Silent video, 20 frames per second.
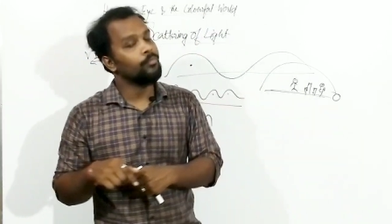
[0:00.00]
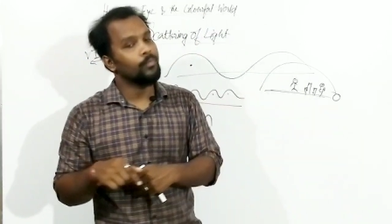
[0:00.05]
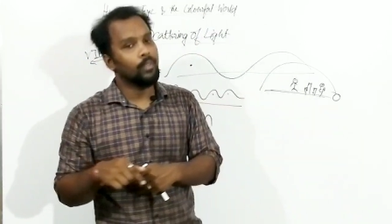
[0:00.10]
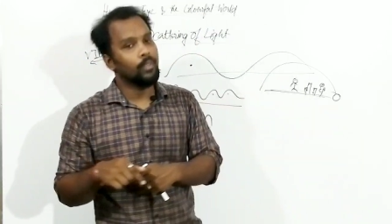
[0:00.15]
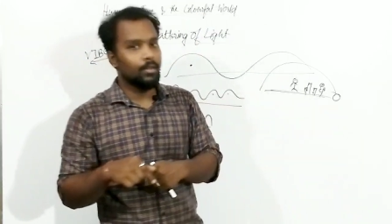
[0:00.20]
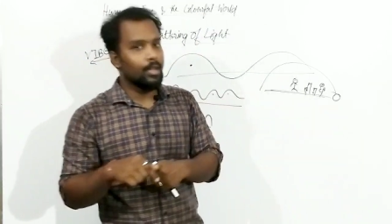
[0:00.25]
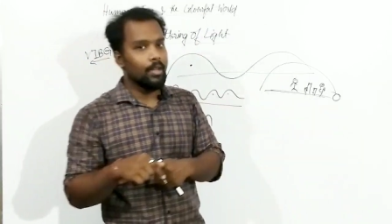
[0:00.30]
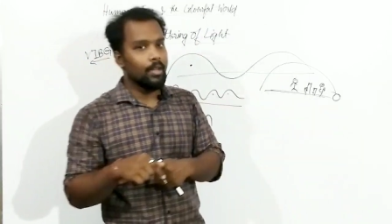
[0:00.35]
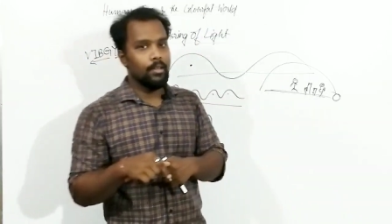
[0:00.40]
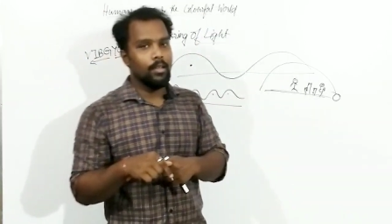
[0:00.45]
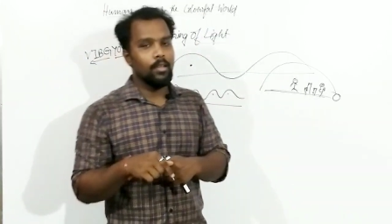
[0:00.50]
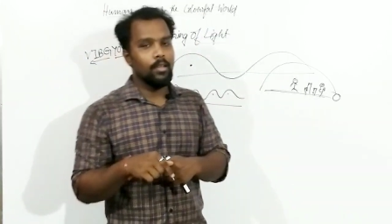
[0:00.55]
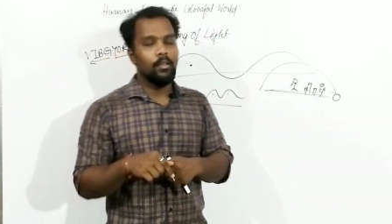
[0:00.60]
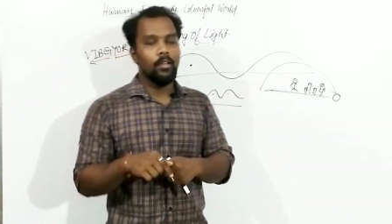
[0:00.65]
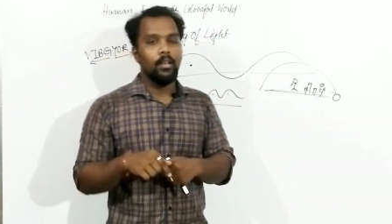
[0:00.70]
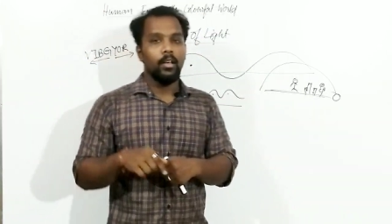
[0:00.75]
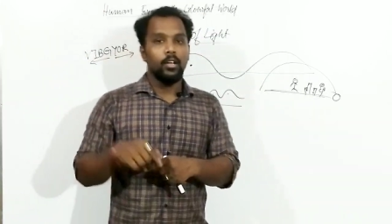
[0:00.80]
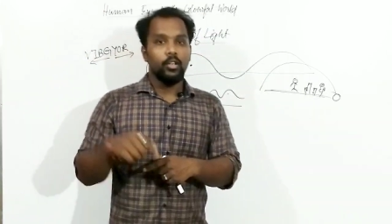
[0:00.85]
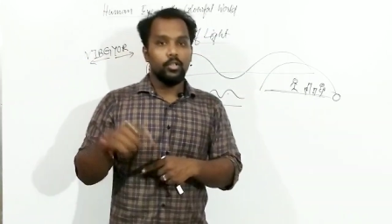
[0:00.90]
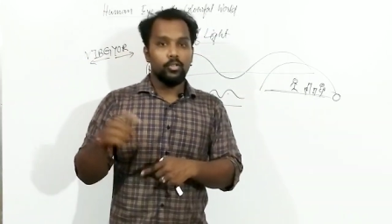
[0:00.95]
Right now,
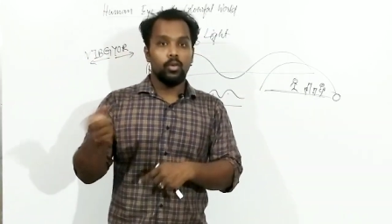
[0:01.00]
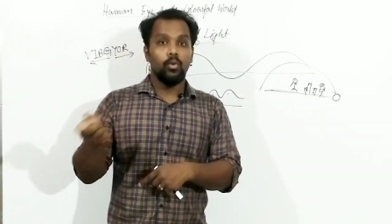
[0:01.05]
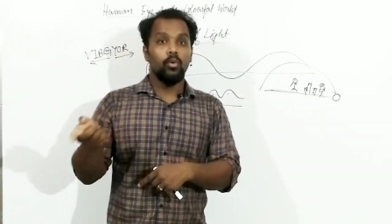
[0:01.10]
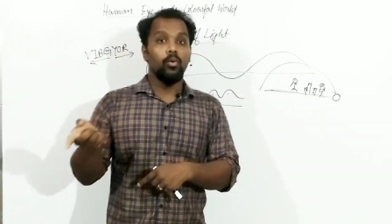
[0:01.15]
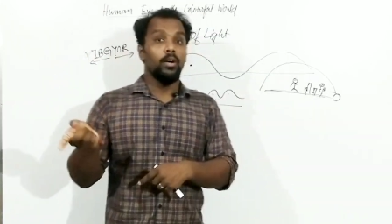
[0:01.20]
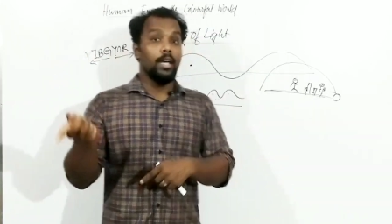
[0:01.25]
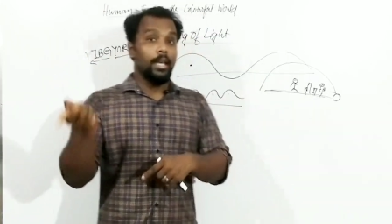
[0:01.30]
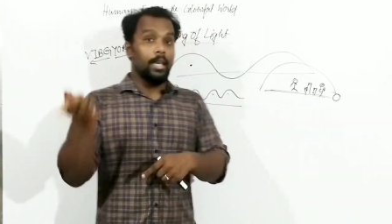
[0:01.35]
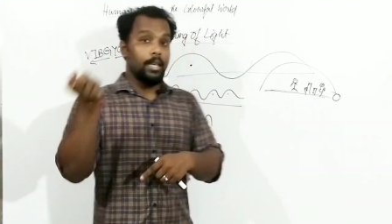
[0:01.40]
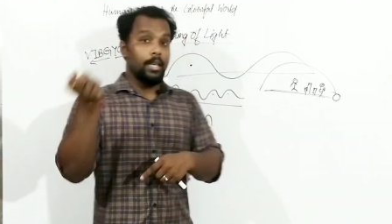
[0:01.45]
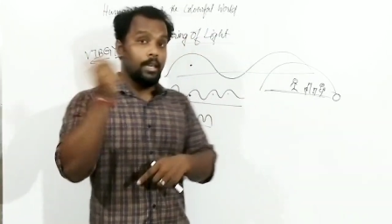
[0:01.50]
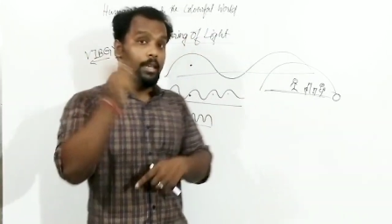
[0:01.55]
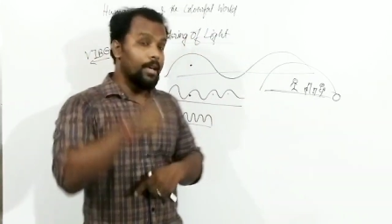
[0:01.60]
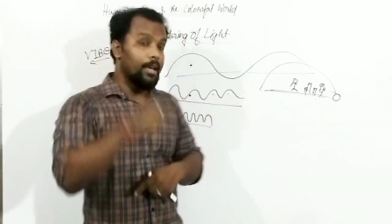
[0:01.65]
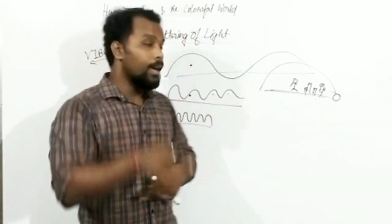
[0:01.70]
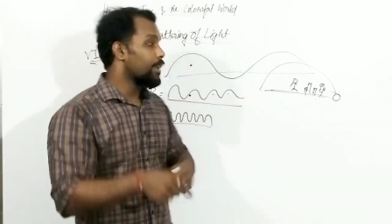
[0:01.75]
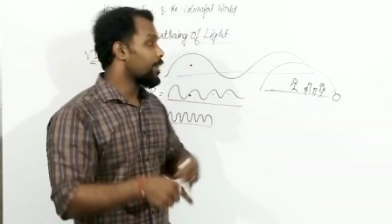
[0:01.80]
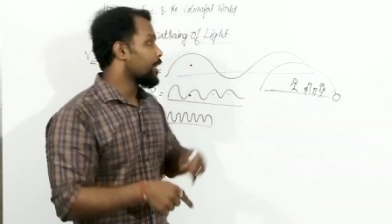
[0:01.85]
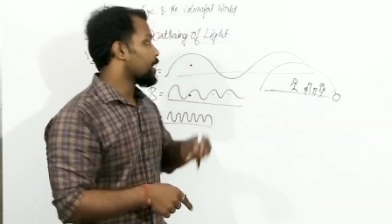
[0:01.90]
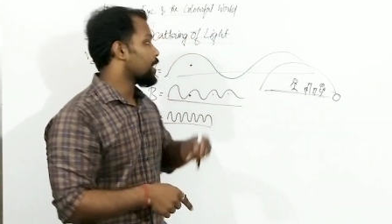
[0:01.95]
so
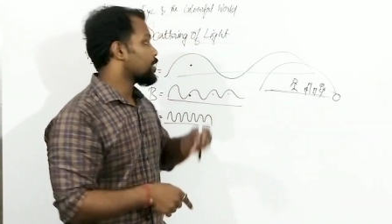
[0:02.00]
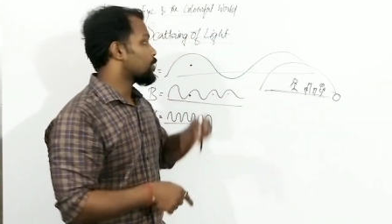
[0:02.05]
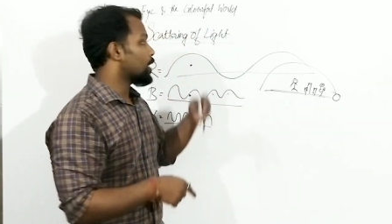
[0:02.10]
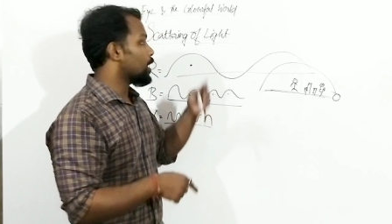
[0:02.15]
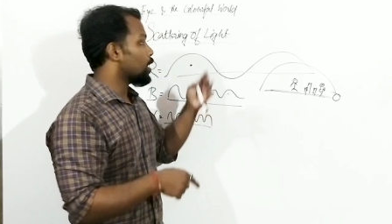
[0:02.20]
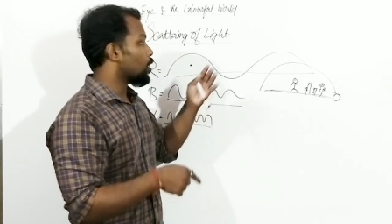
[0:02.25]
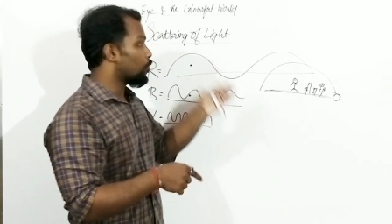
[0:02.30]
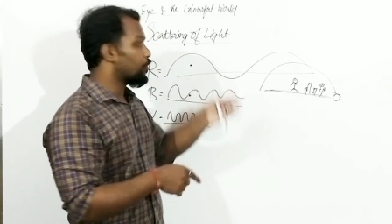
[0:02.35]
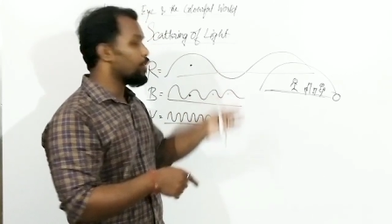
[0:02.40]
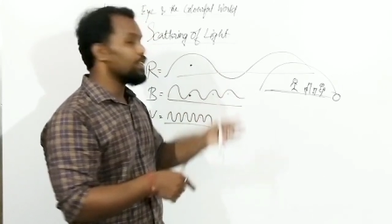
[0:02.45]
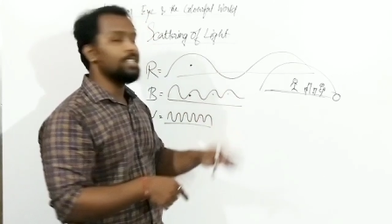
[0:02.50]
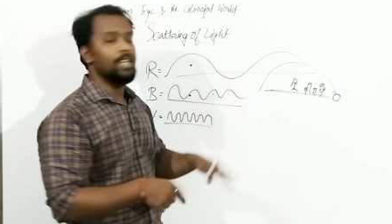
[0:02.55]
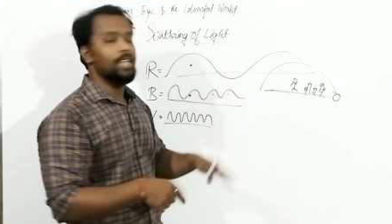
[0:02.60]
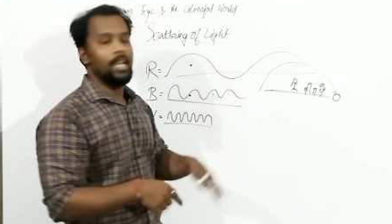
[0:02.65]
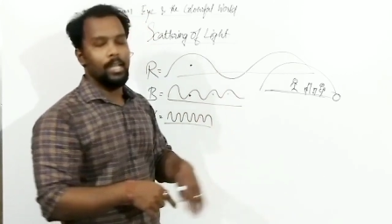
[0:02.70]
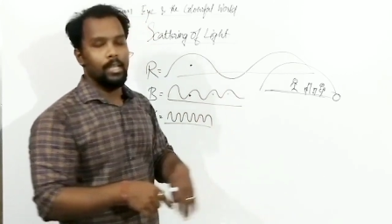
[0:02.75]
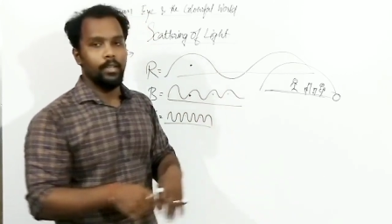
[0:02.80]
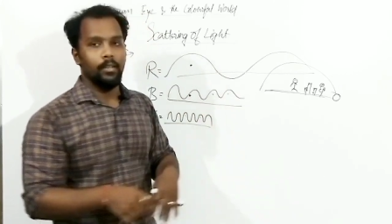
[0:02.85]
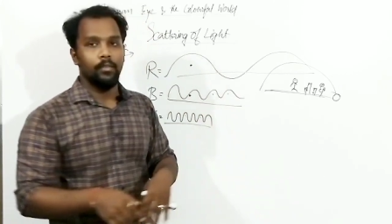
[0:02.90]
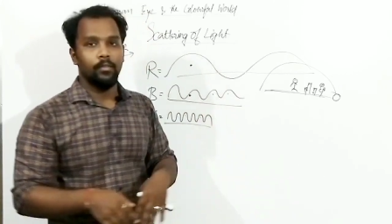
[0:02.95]
here actually
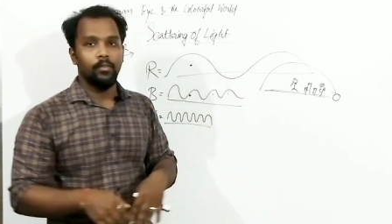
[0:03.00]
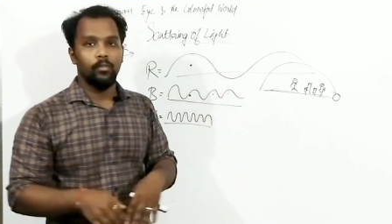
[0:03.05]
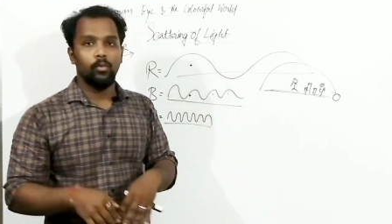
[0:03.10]
officially